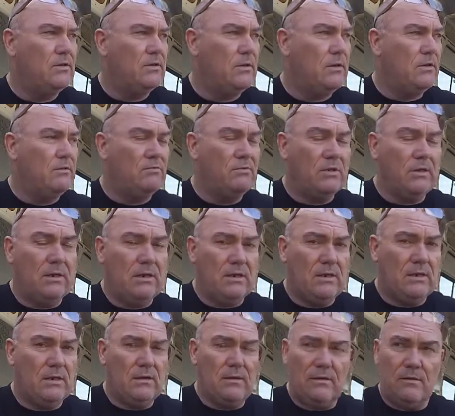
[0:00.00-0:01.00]
get rid of
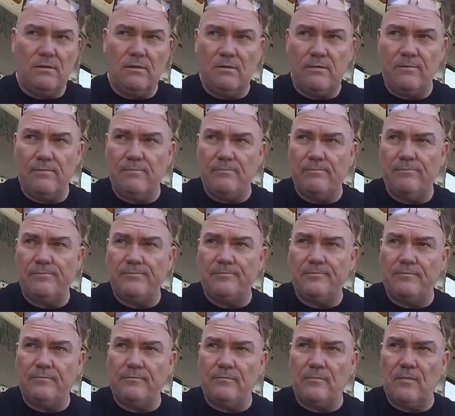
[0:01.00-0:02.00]
that,
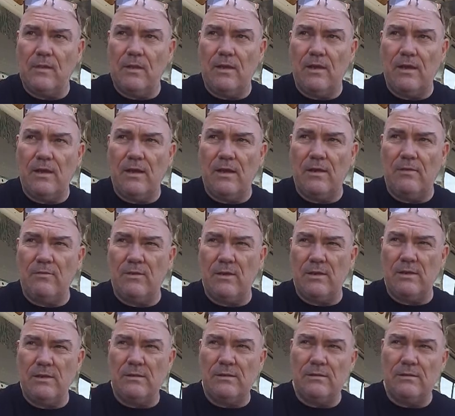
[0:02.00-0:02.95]
get out of here.